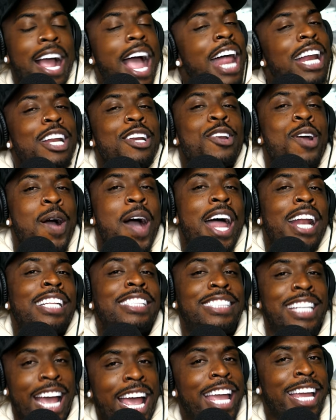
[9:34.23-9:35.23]
Like I didn't know how
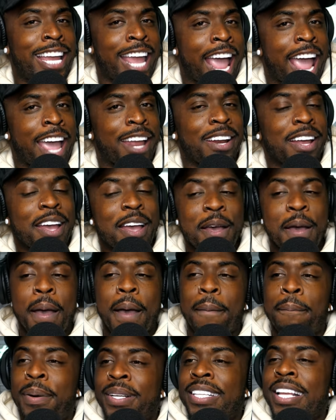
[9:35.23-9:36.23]
to take it,
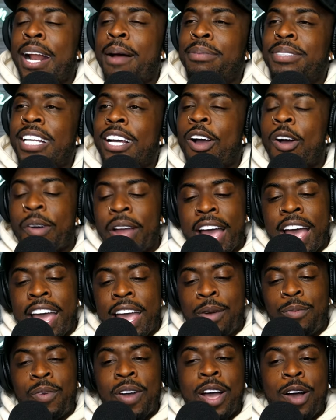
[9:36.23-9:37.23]
but then I was like,
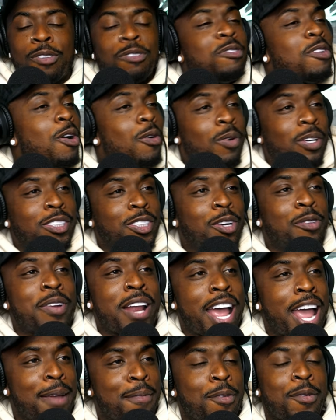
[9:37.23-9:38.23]
okay, well, you know, what's your
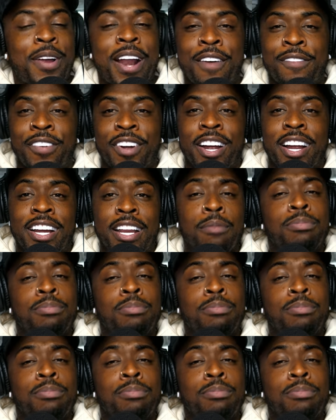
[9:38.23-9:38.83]
name or whatever?